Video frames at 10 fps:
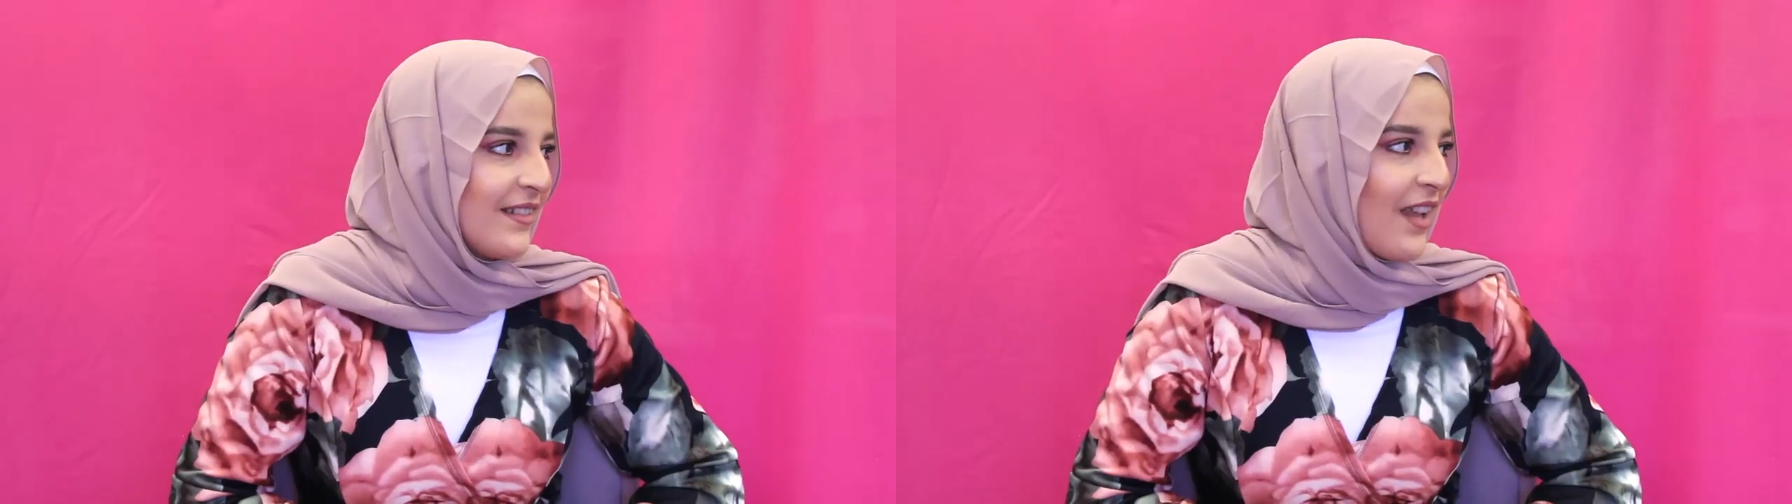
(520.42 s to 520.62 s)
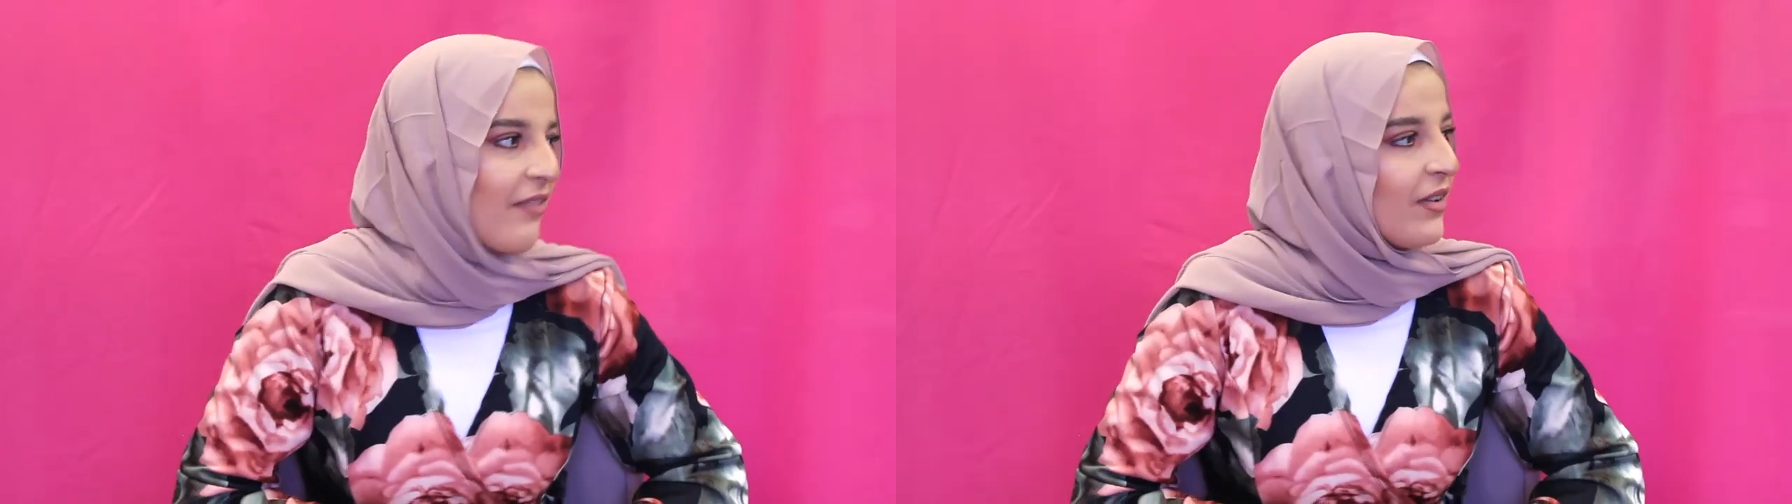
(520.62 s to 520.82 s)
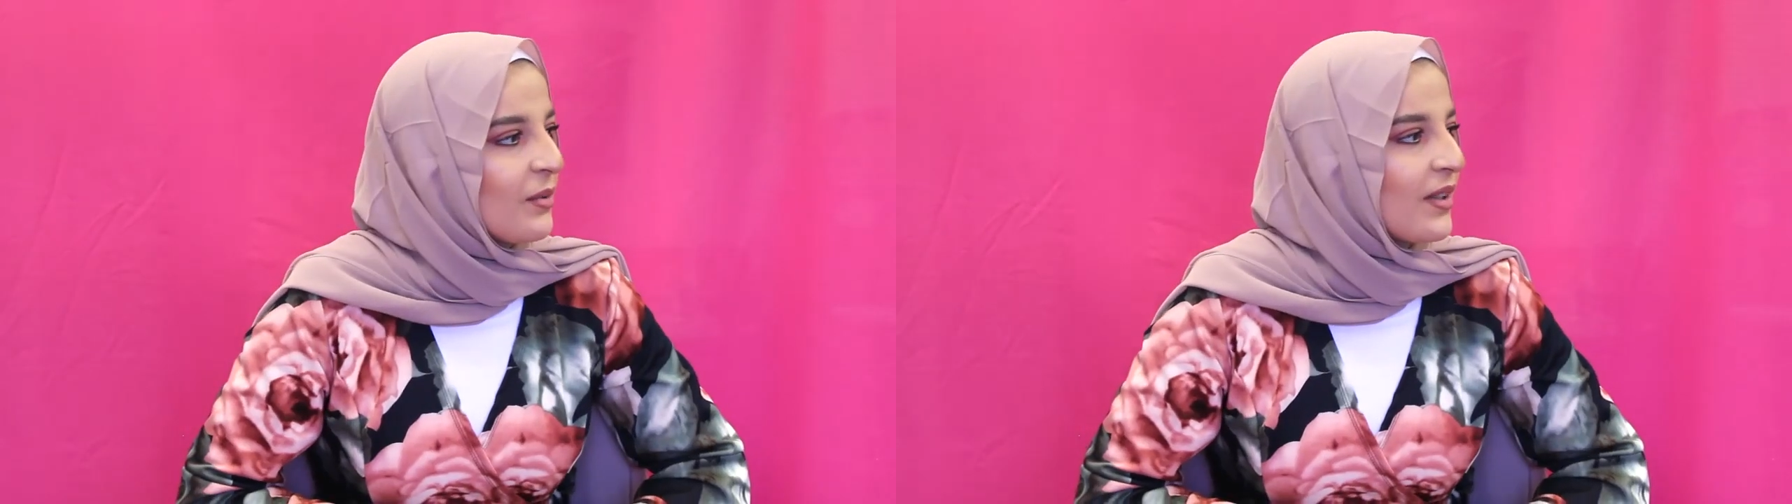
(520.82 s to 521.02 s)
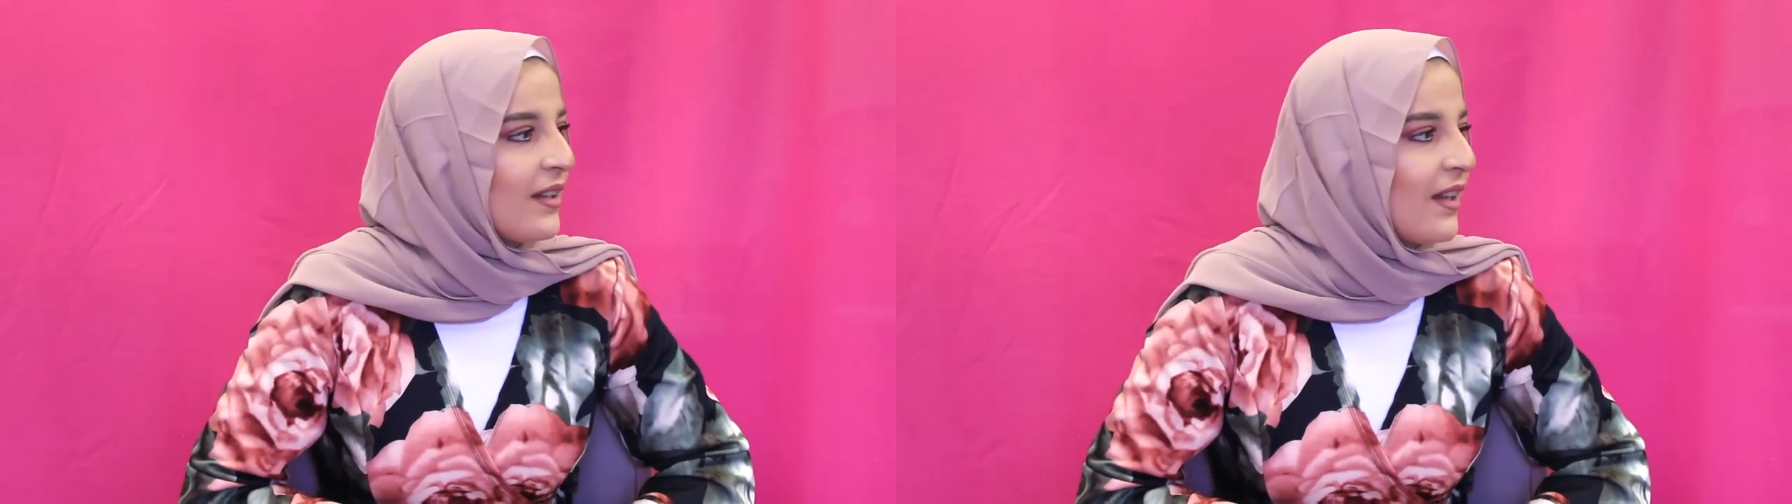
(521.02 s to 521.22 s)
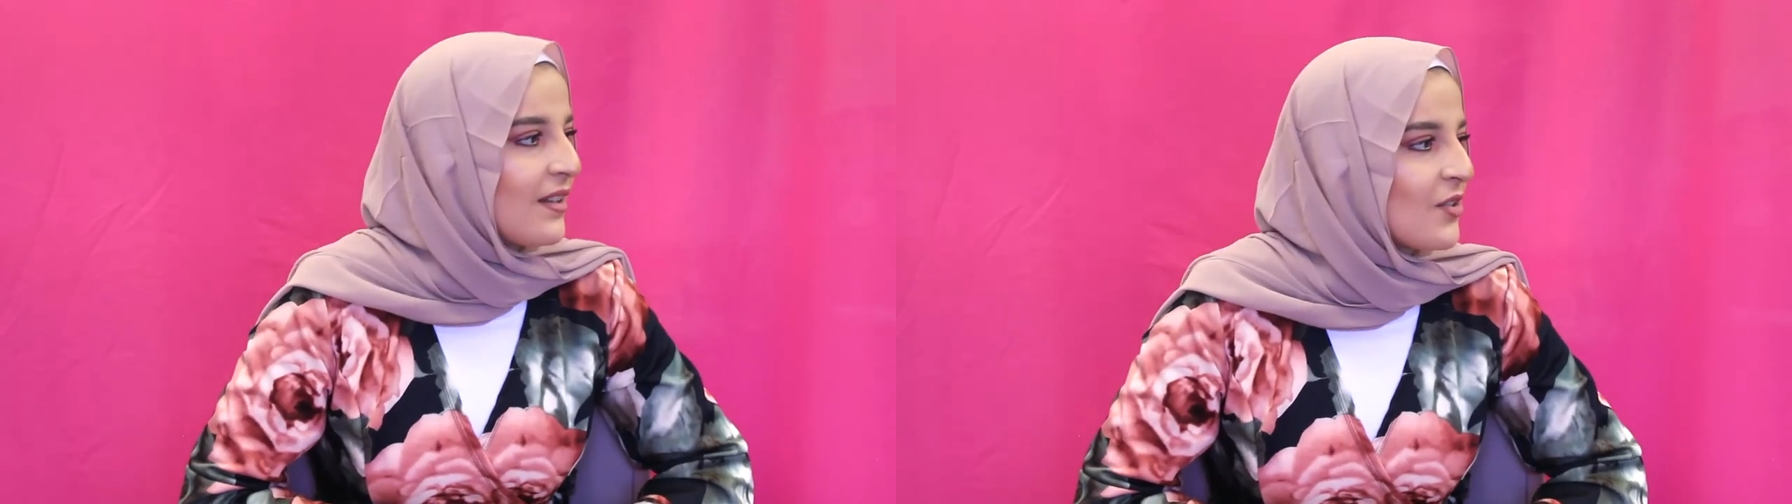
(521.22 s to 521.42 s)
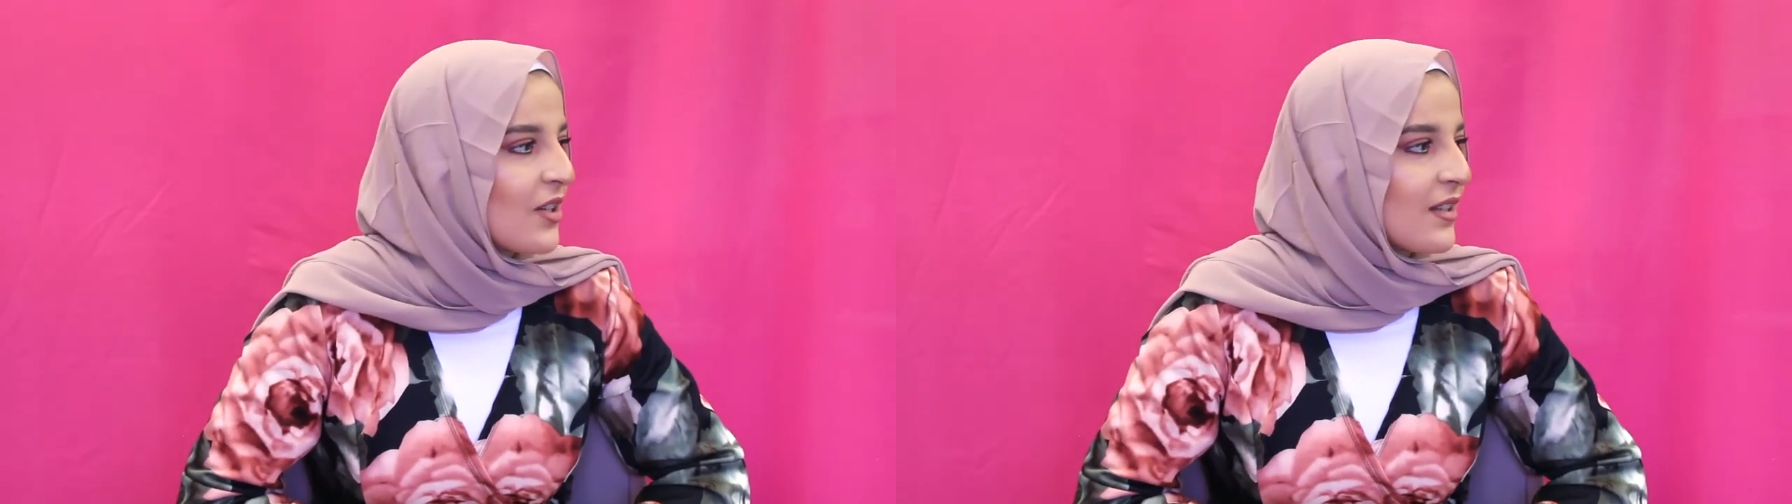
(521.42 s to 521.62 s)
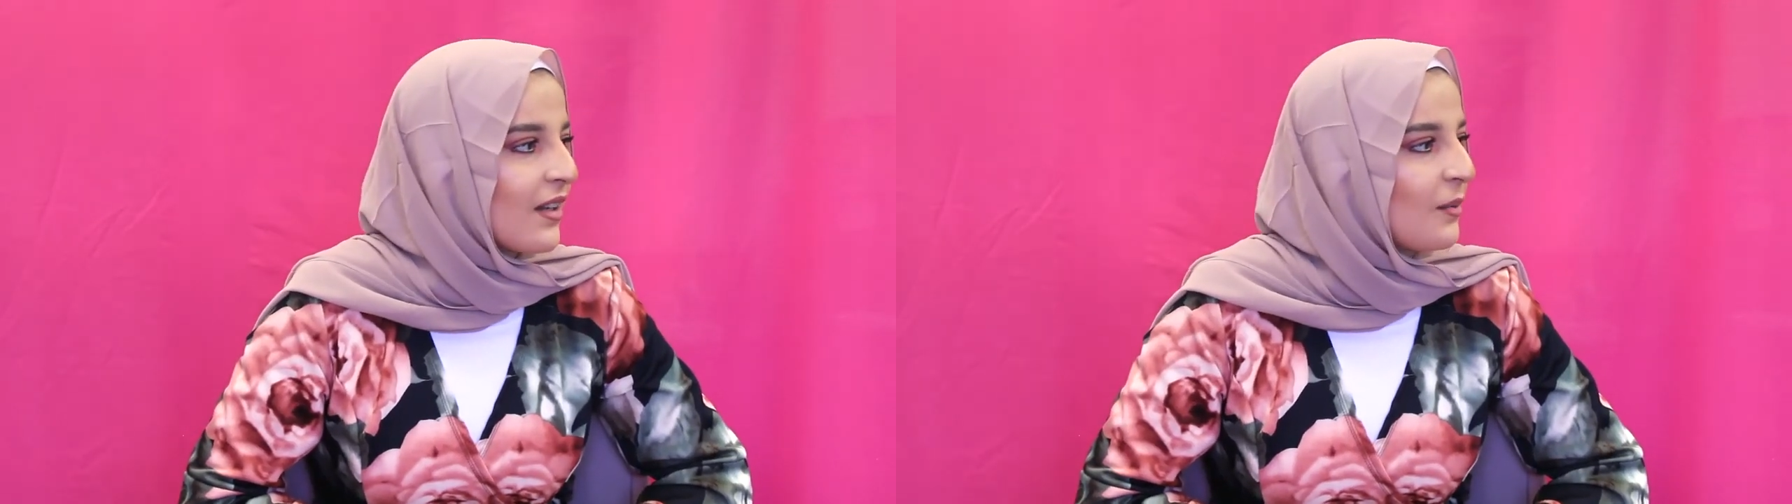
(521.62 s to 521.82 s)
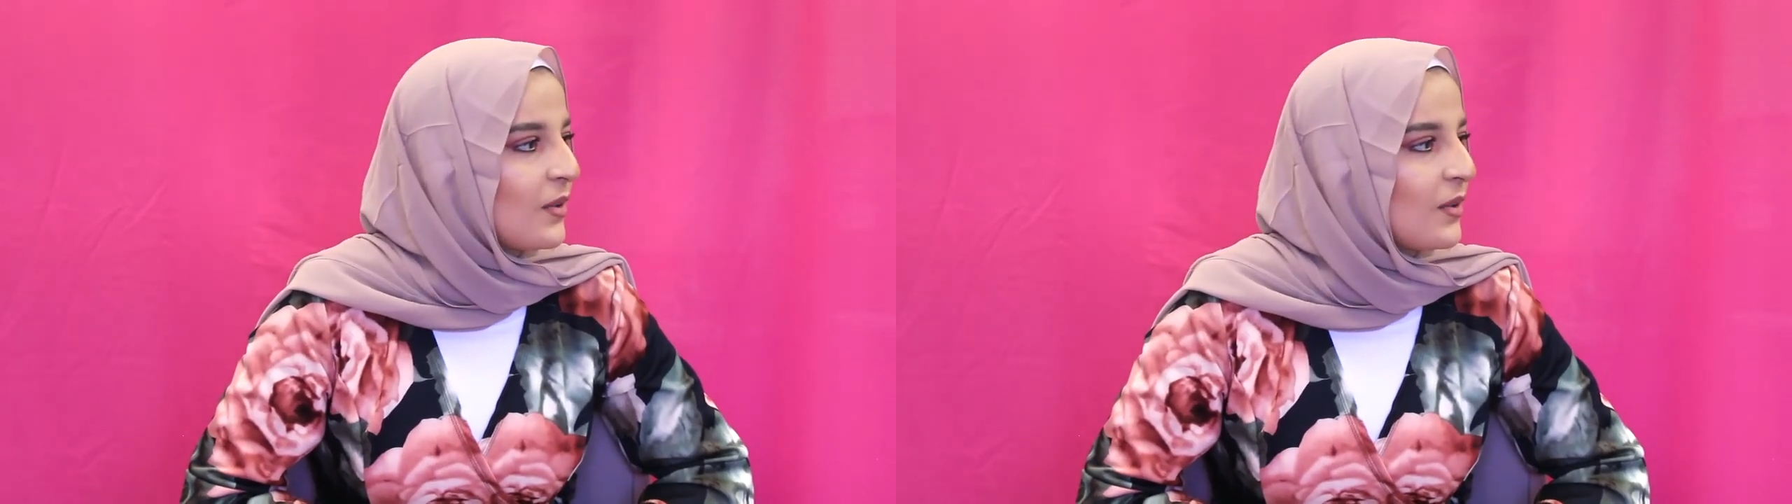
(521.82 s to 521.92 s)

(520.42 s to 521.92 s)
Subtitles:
I feel really nice dressing up